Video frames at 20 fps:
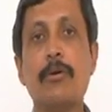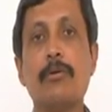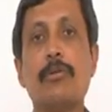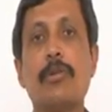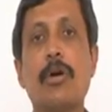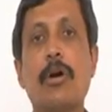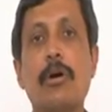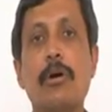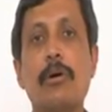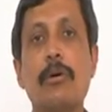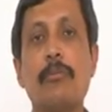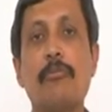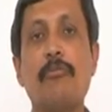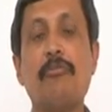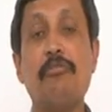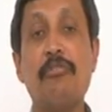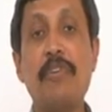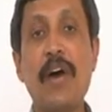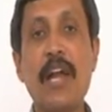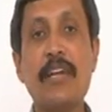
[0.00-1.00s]
The
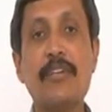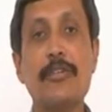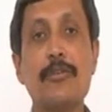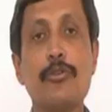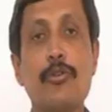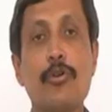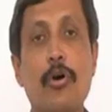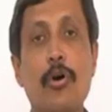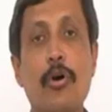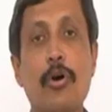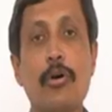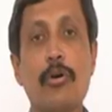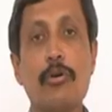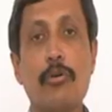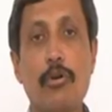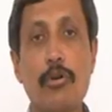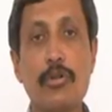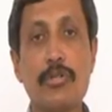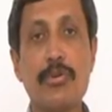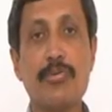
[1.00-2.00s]
VAT law
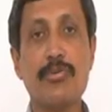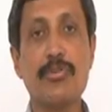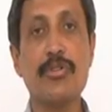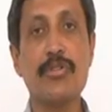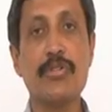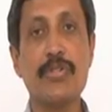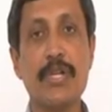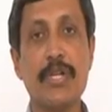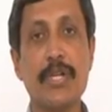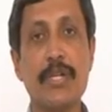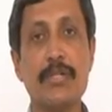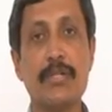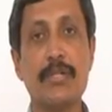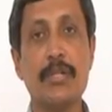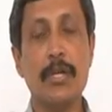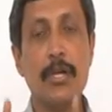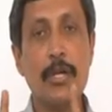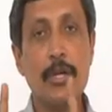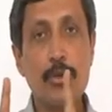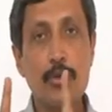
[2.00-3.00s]
conception says
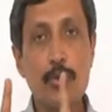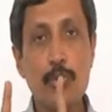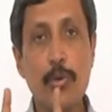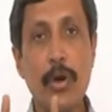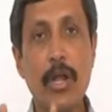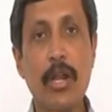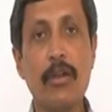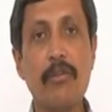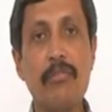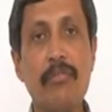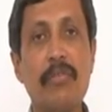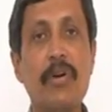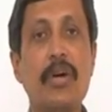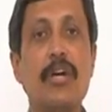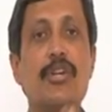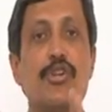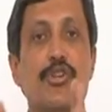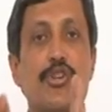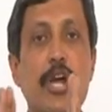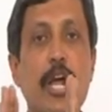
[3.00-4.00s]
12
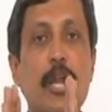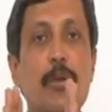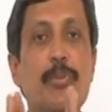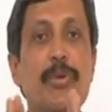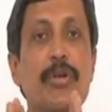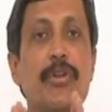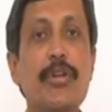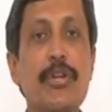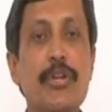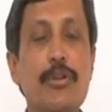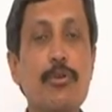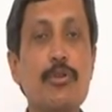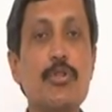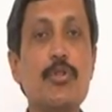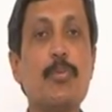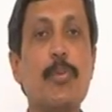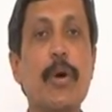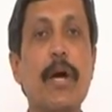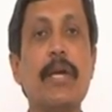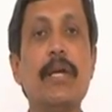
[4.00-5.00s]
shall be
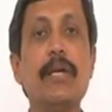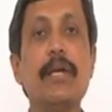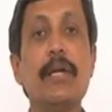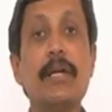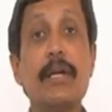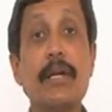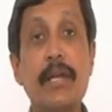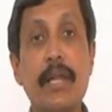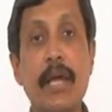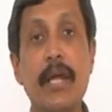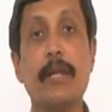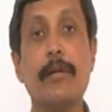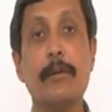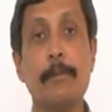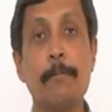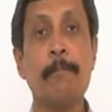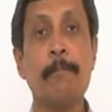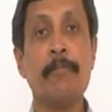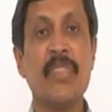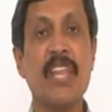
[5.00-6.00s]
reduced by 10,
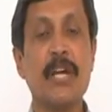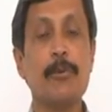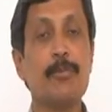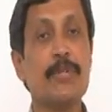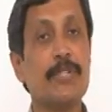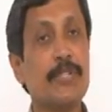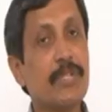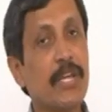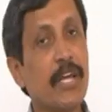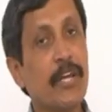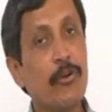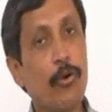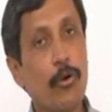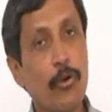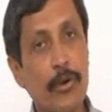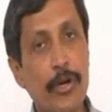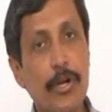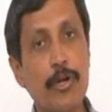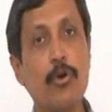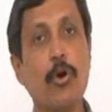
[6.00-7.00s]
that means 10
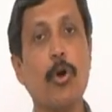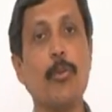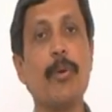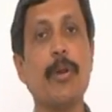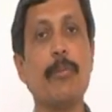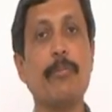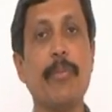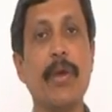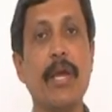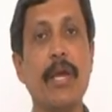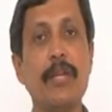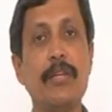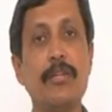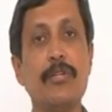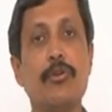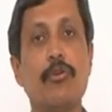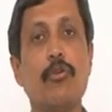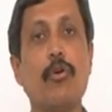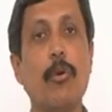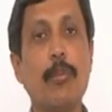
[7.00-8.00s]
already government paid,
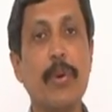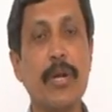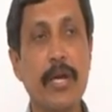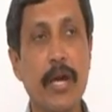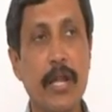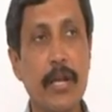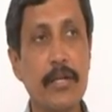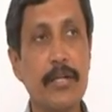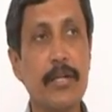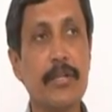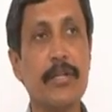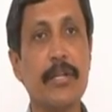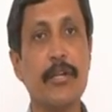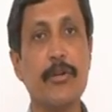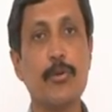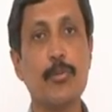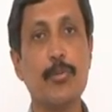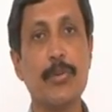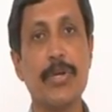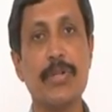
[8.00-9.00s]
government collected 10
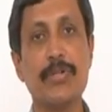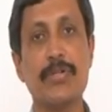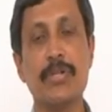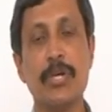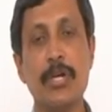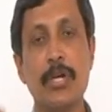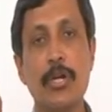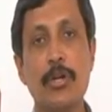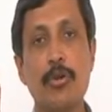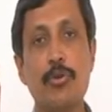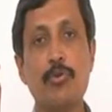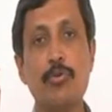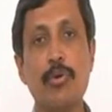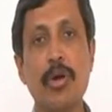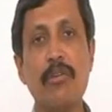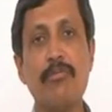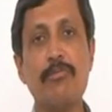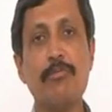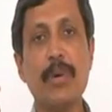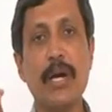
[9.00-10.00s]
rupees,
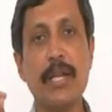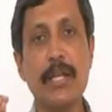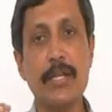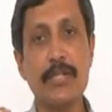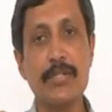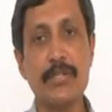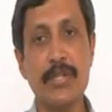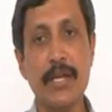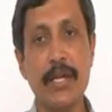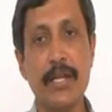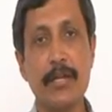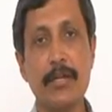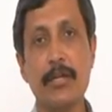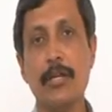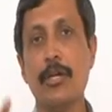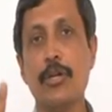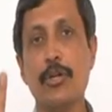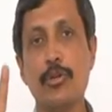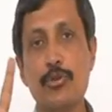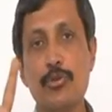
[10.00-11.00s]
12 minus 10,
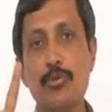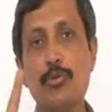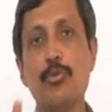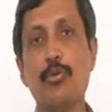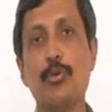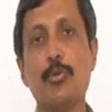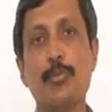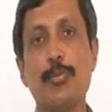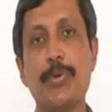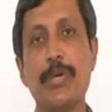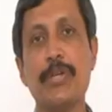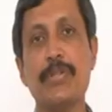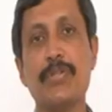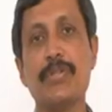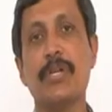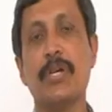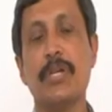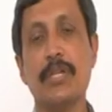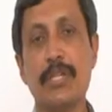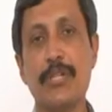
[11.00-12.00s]
2 rupees
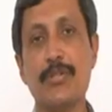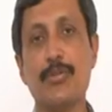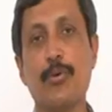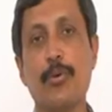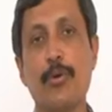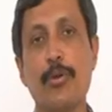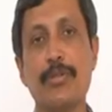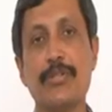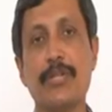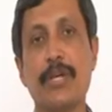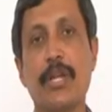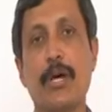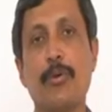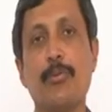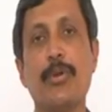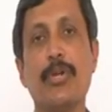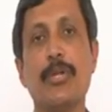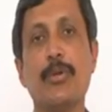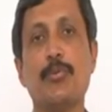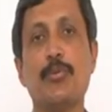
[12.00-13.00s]
this wholesaler
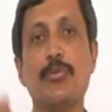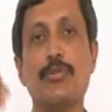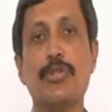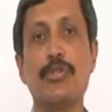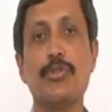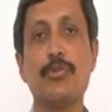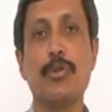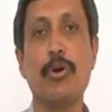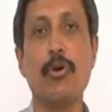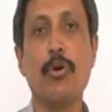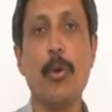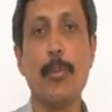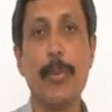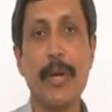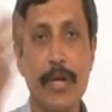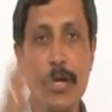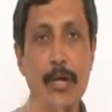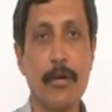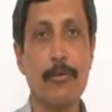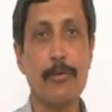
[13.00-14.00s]
will deposit to the government
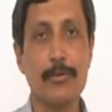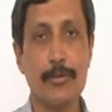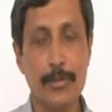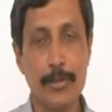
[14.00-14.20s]
account.